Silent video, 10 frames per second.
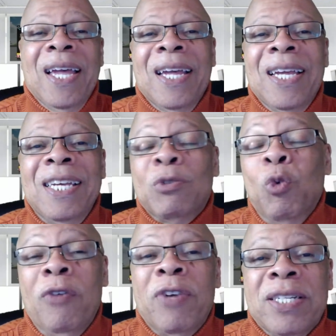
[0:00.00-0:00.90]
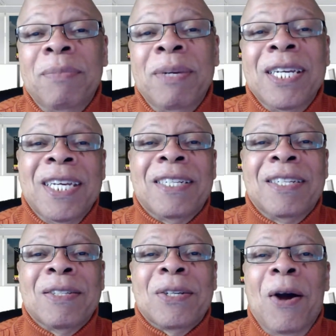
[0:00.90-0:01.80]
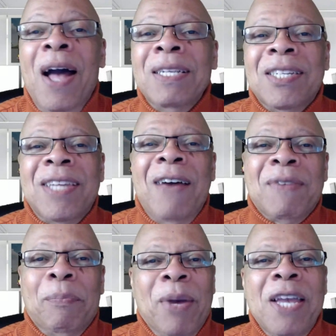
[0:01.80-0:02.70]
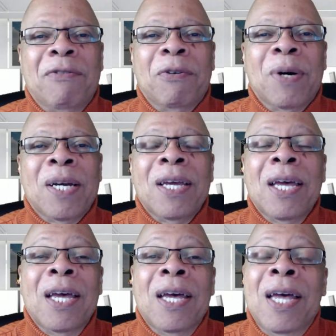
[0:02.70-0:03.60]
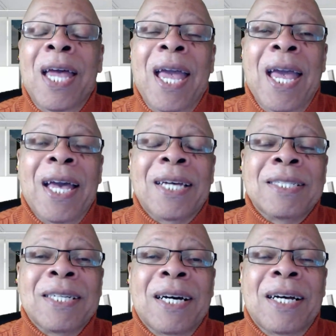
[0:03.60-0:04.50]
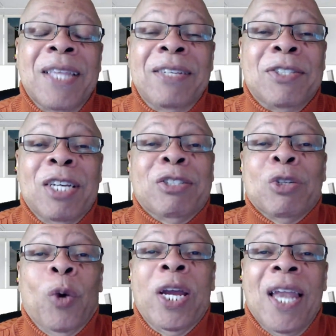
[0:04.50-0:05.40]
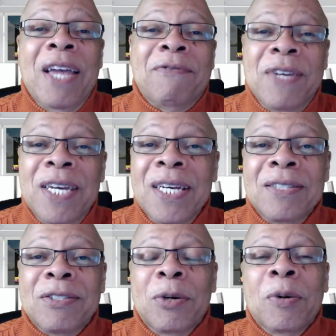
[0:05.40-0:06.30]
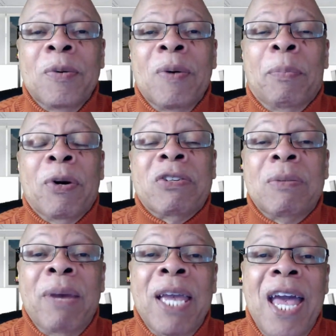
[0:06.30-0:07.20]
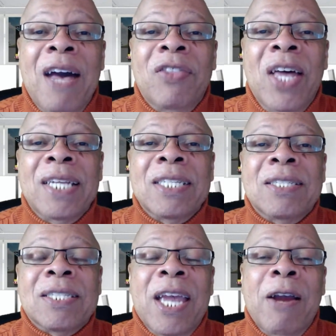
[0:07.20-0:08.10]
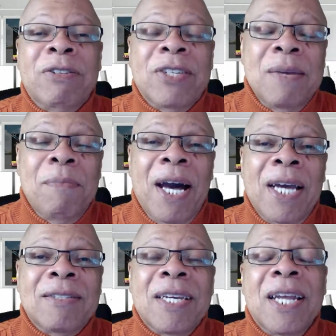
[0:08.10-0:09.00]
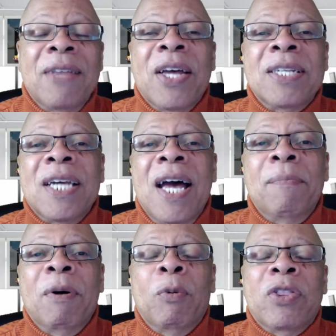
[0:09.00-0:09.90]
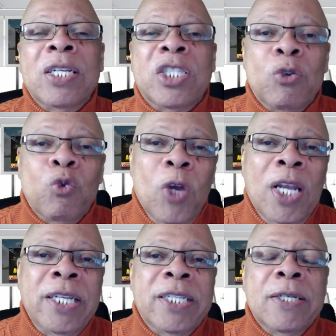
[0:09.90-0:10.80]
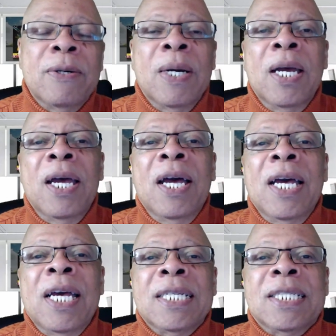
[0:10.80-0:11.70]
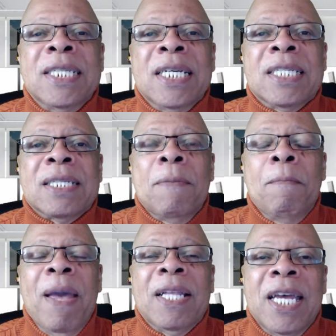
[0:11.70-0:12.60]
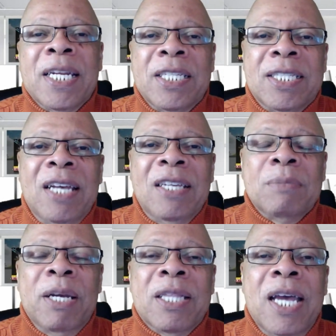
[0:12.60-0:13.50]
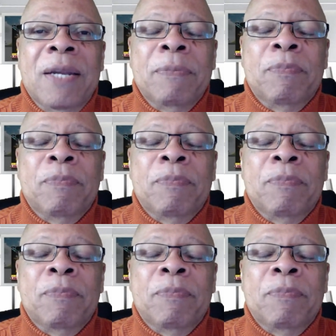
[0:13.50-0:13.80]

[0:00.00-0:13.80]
it's worth it to me to get this car. I'll just have to pay for it. And that's just the way life is. So a person may have that scarcity mindset at that time, but what they should really do is just make that assessment that,